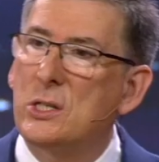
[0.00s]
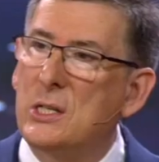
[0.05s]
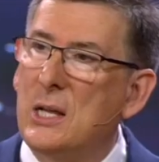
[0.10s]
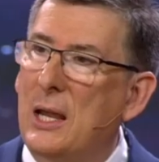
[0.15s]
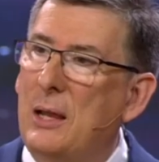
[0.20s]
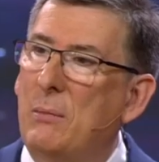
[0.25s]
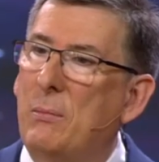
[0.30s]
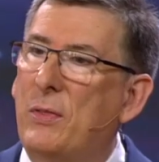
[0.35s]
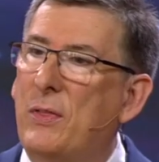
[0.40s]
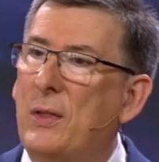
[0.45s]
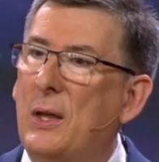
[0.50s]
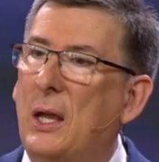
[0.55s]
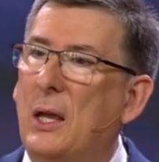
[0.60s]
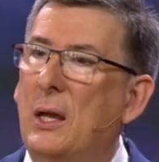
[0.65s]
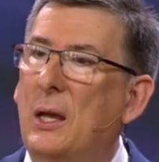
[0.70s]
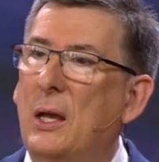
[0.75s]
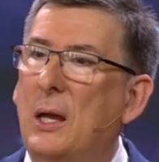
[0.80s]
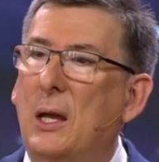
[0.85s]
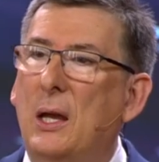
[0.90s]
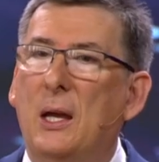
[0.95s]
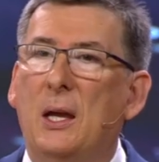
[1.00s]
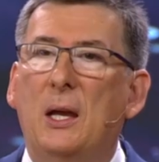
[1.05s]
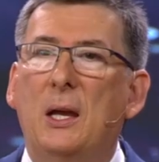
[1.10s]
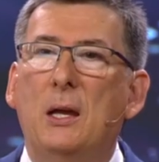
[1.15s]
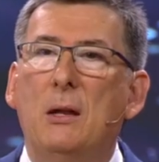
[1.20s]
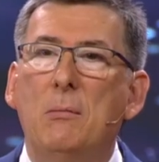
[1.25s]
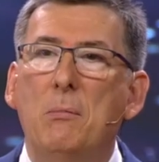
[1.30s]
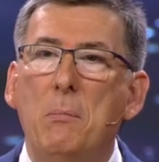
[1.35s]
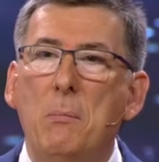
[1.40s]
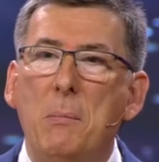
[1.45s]
same thing
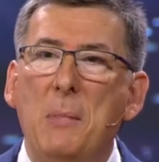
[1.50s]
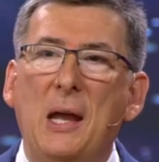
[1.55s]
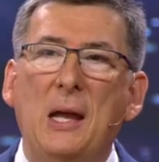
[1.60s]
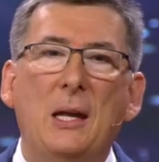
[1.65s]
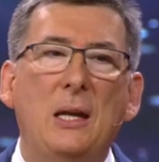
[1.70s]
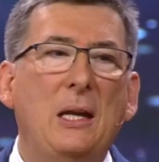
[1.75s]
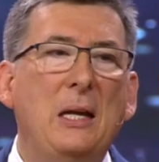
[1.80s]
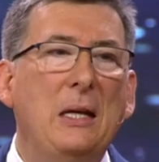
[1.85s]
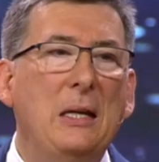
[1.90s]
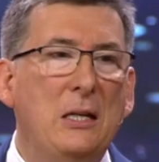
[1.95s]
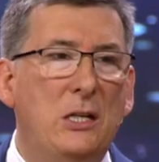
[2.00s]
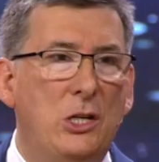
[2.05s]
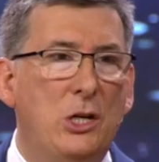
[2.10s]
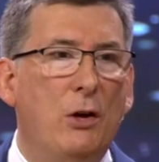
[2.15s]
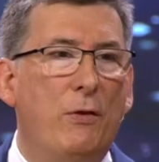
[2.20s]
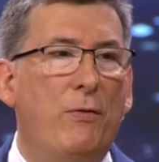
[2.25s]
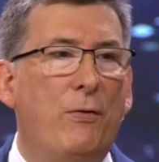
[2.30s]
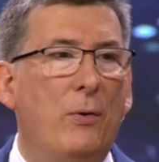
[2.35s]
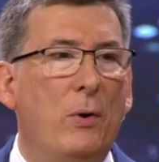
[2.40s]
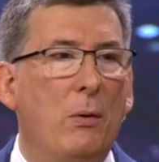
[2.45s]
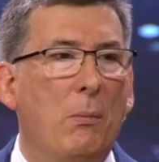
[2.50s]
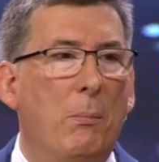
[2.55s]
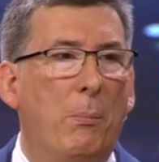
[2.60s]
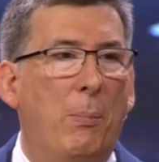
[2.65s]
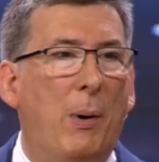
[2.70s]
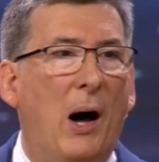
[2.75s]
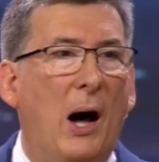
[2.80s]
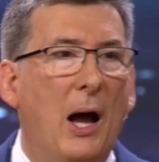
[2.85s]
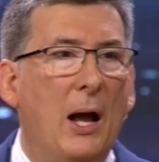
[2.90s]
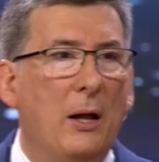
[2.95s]
in many
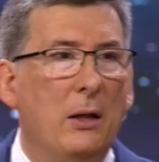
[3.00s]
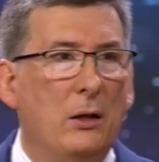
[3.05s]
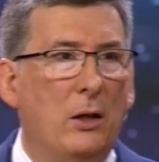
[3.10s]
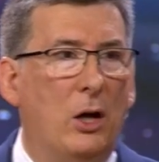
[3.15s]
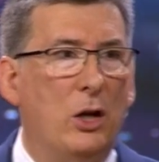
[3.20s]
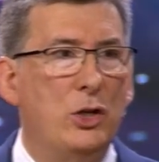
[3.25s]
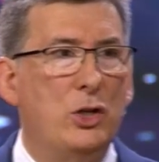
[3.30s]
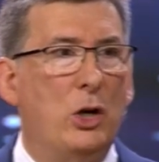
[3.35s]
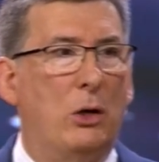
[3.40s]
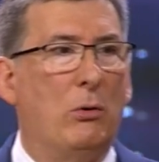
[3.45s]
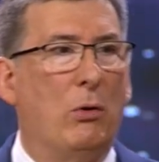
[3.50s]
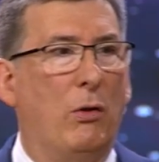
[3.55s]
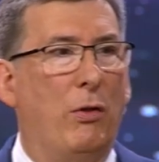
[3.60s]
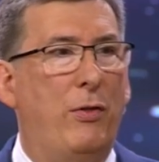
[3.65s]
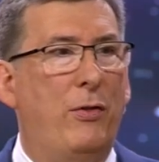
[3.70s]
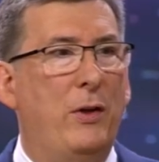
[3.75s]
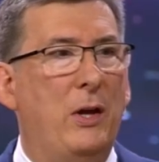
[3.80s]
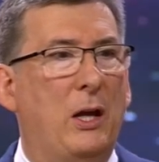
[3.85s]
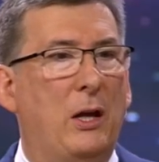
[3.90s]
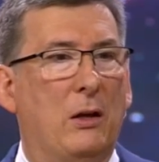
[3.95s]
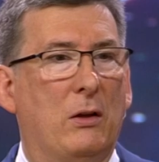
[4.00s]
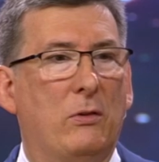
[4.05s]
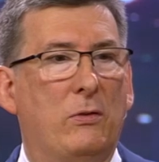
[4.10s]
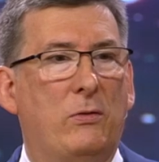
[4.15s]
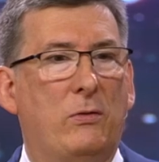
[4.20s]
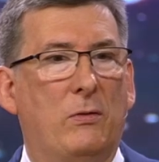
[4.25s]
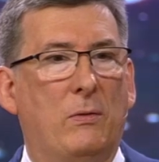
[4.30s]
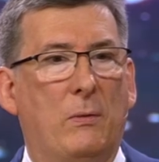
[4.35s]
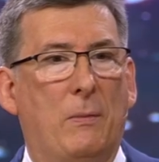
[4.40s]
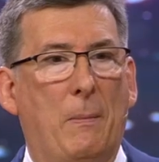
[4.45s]
different biological
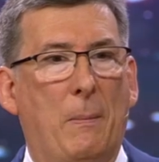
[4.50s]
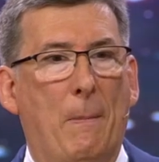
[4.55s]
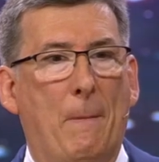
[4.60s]
things.